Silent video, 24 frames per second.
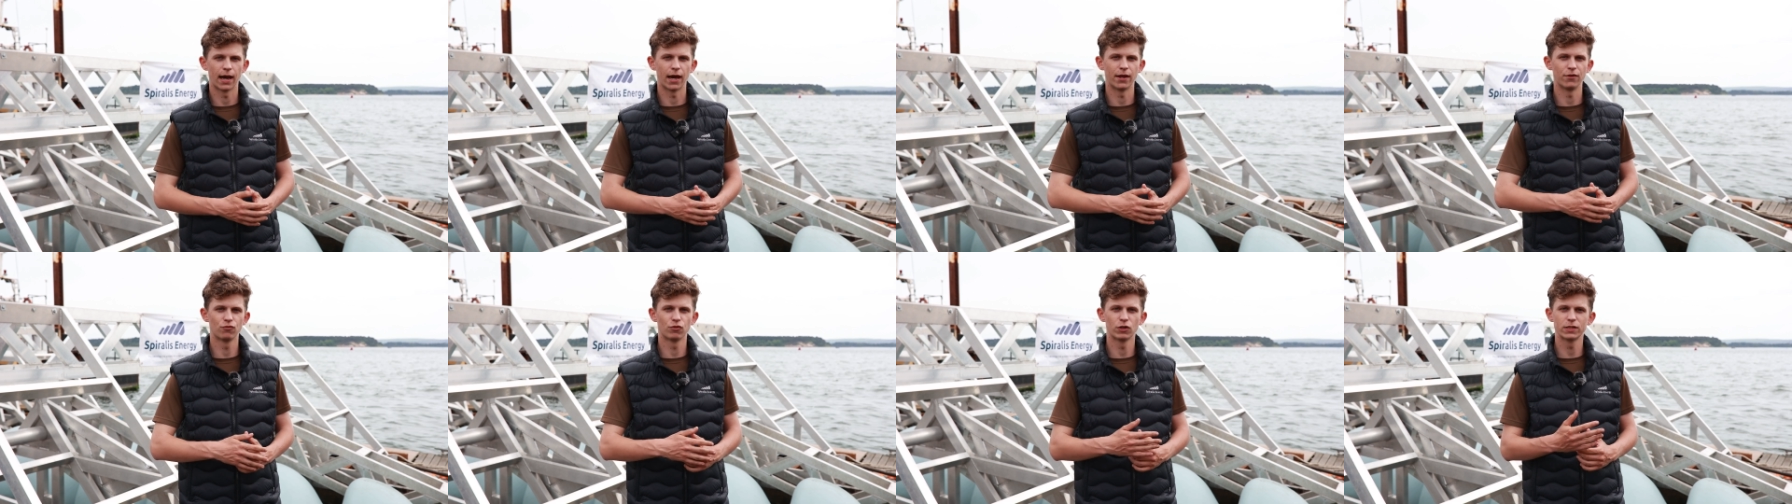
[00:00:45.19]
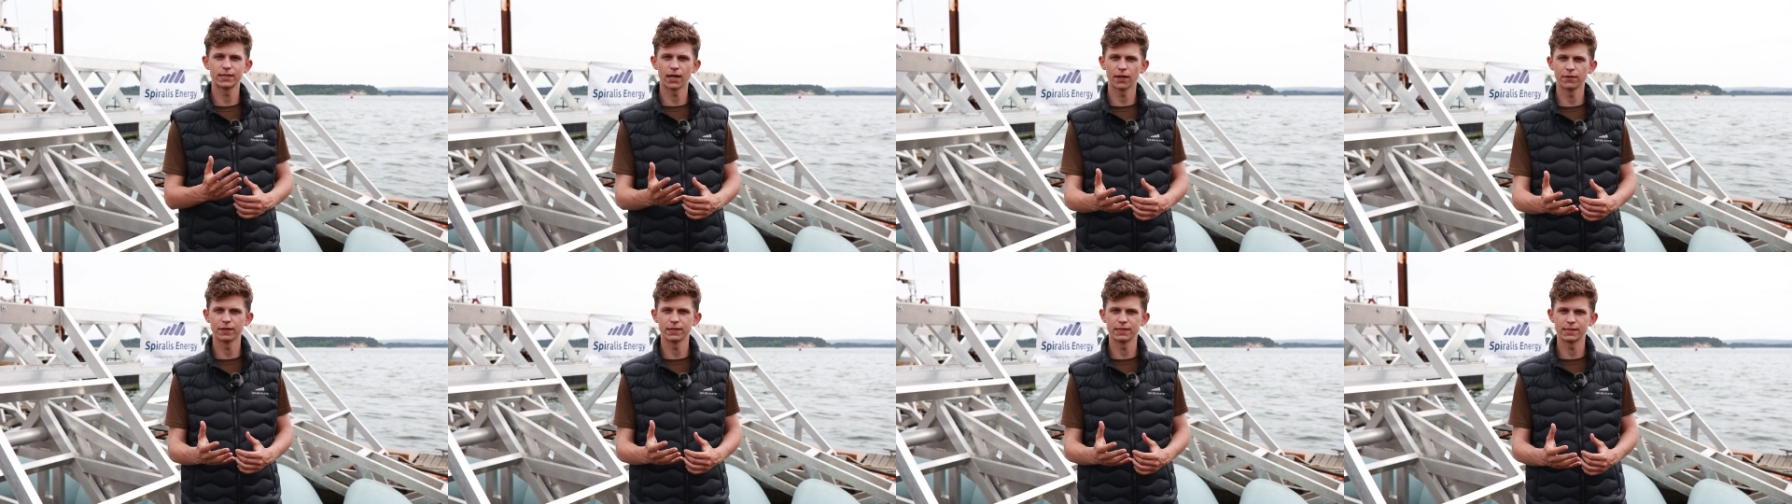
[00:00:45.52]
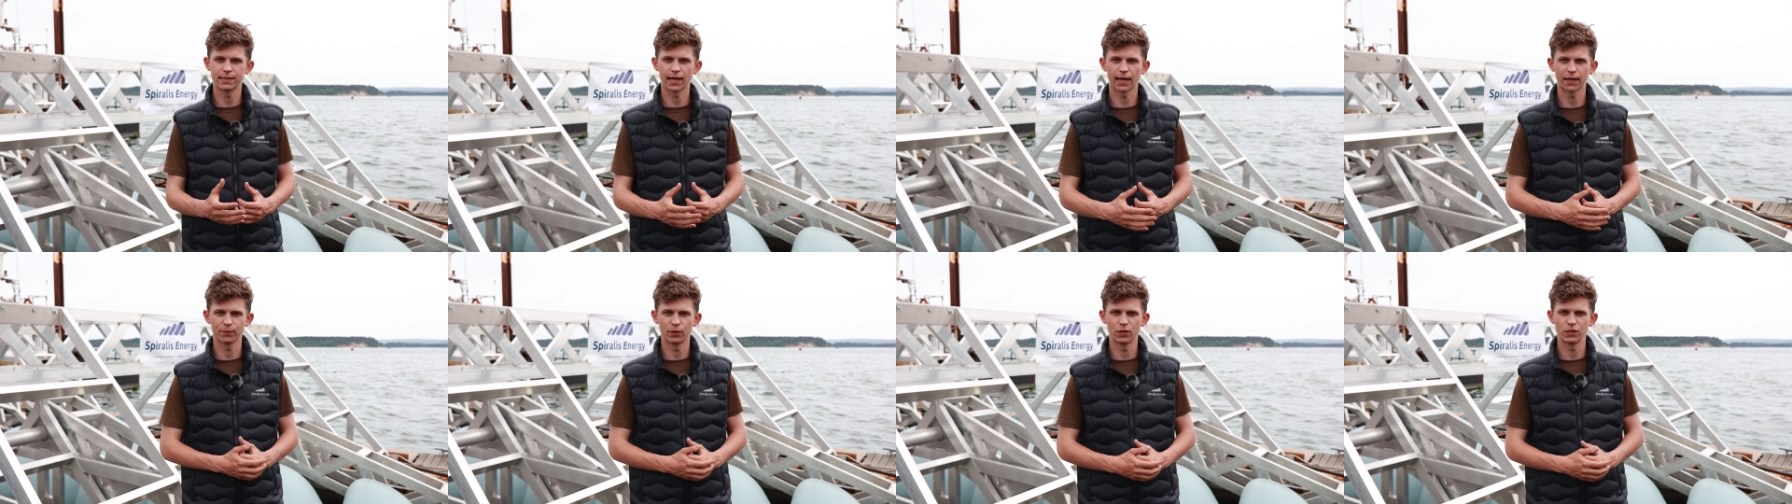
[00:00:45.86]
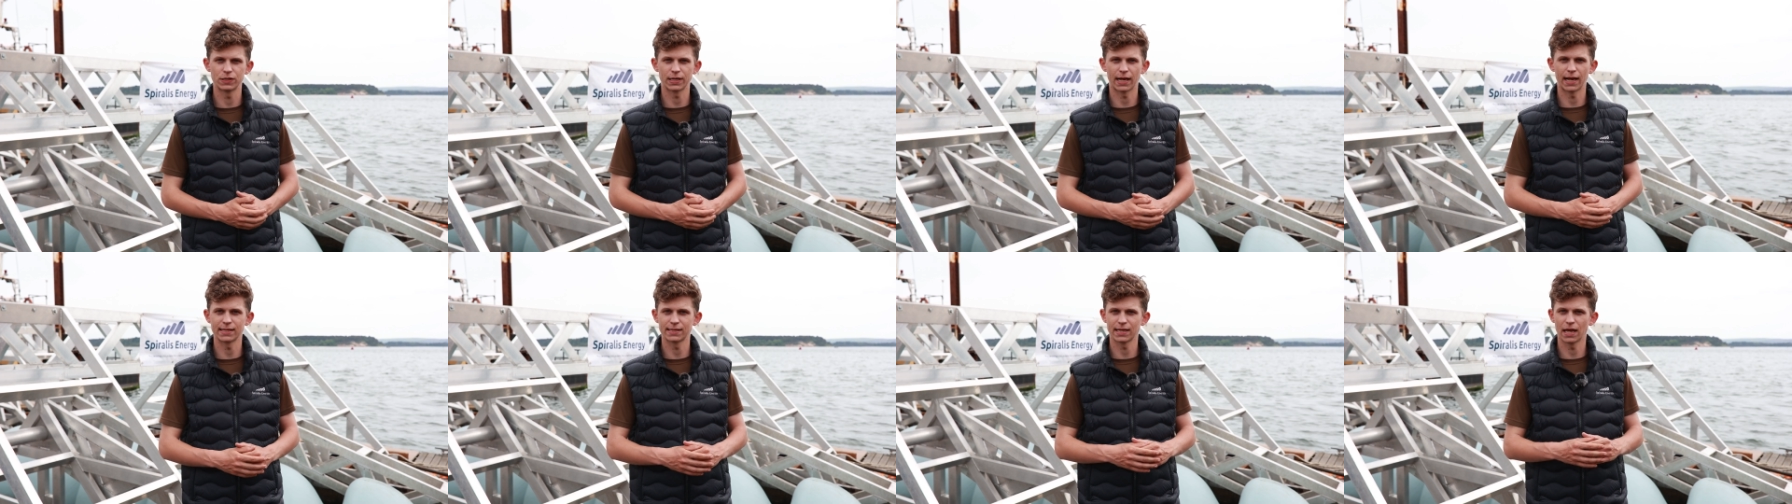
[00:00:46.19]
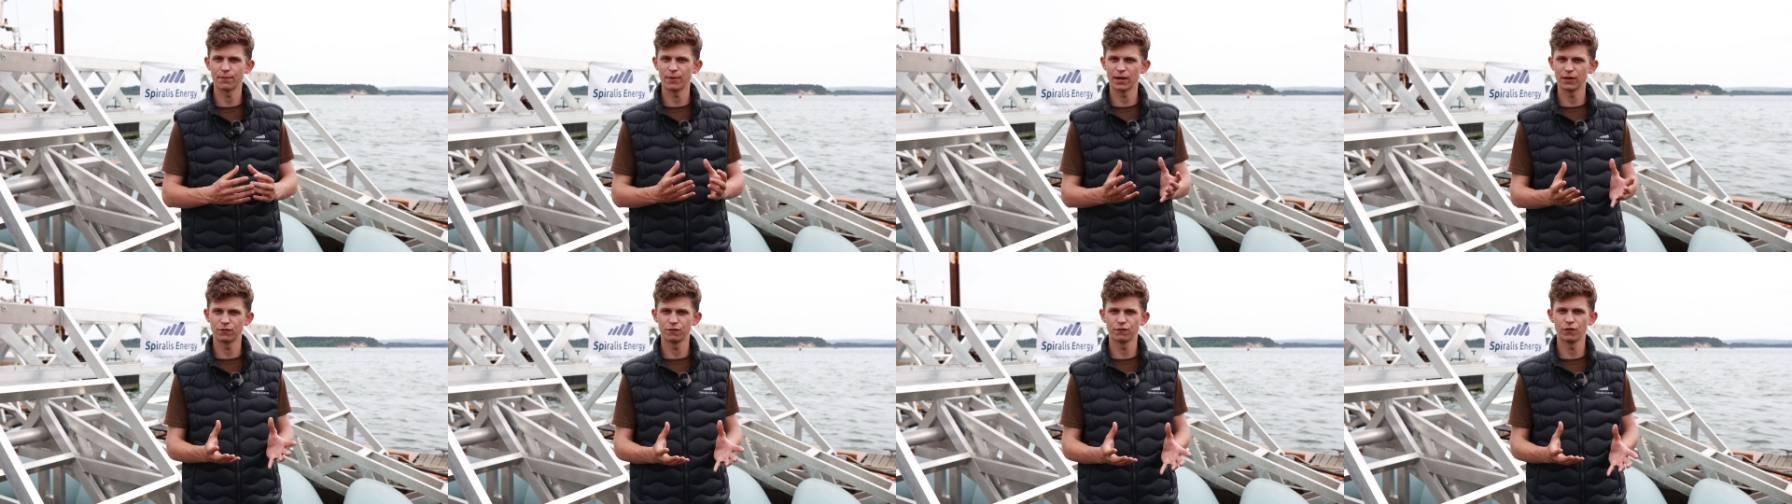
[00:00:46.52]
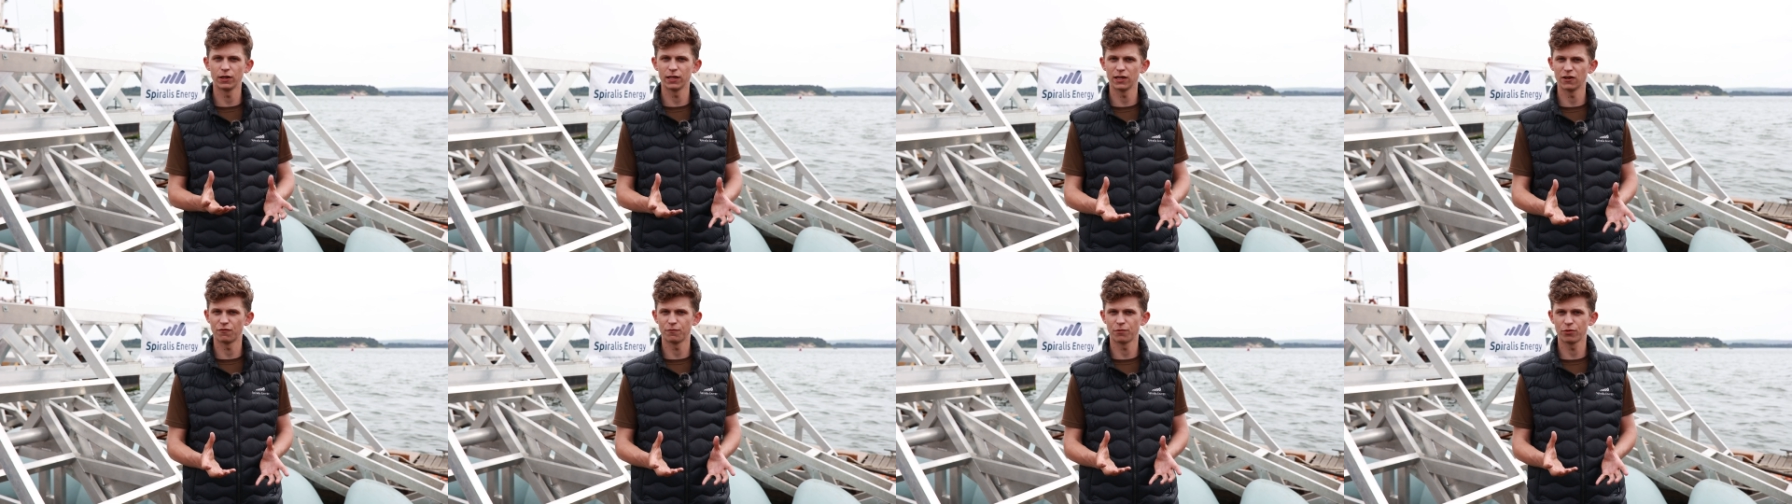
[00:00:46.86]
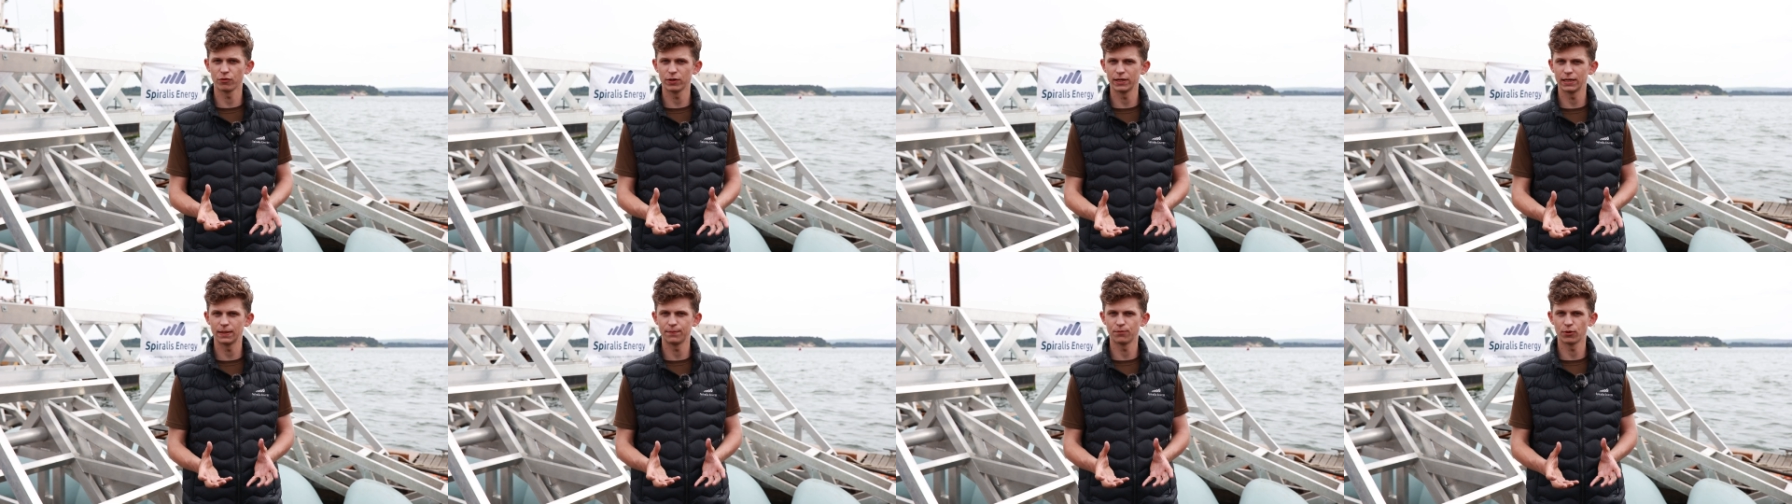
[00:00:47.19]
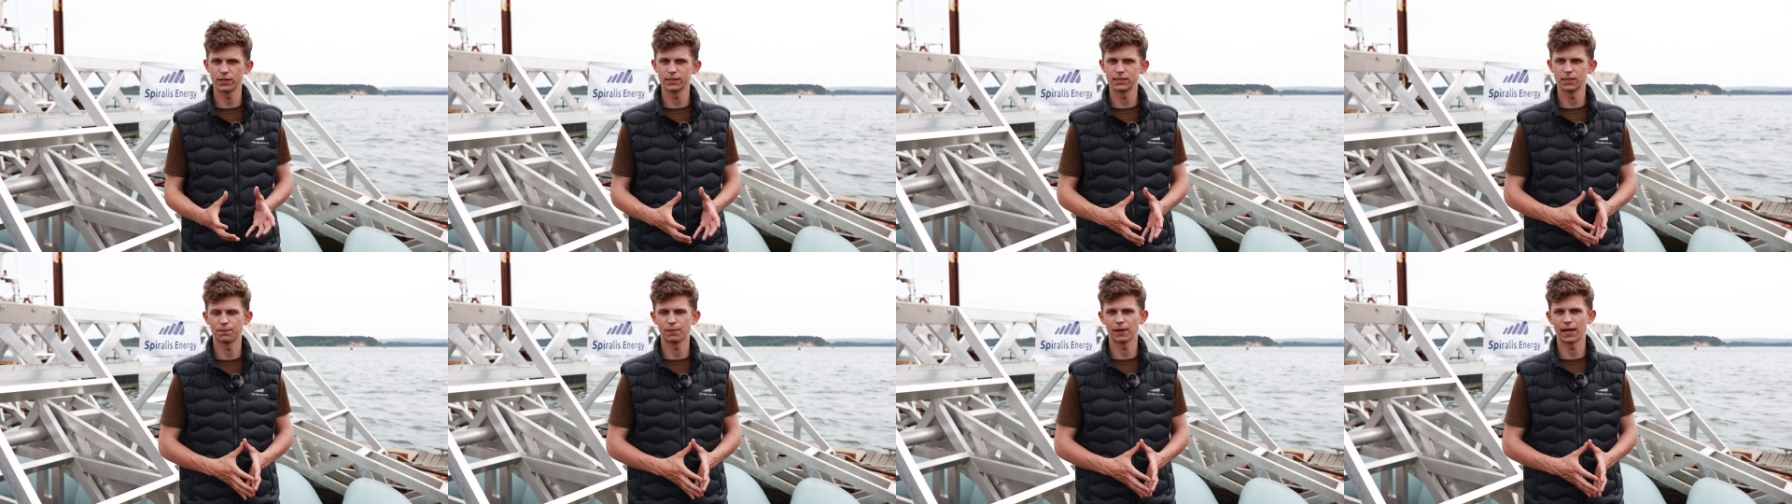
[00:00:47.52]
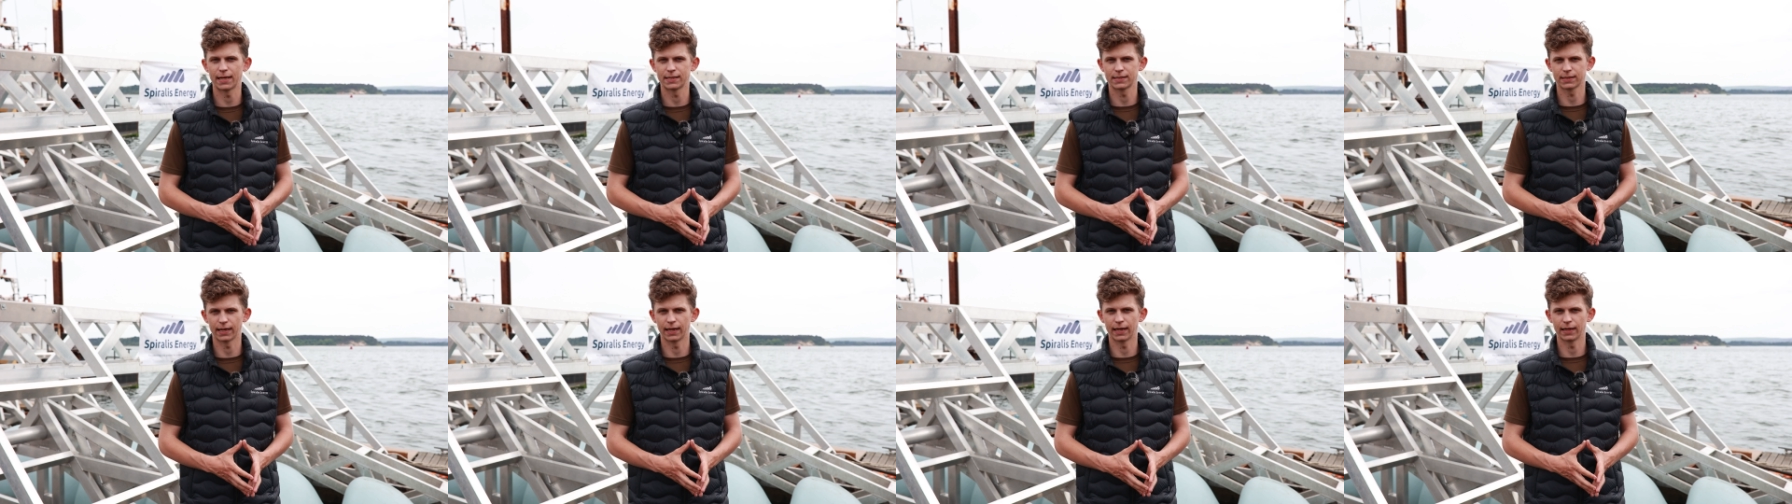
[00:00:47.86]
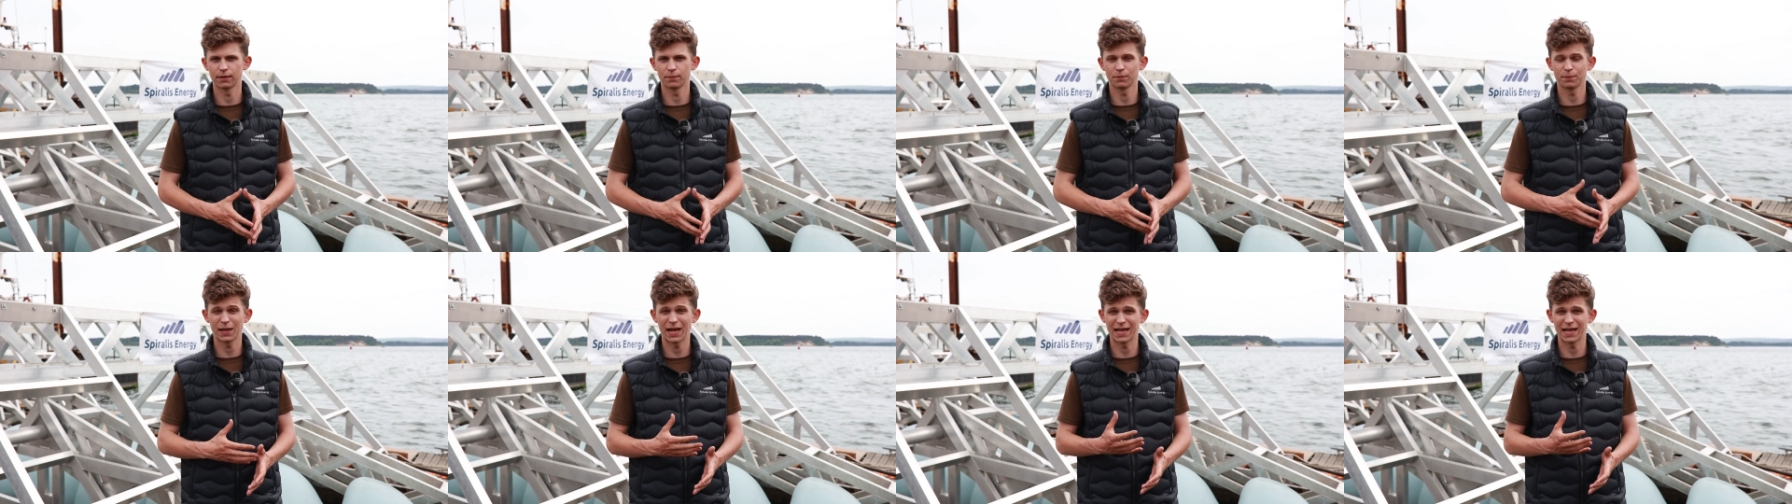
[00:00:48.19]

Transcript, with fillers: and redundant segments, as they're made fully of 3D printed plastic,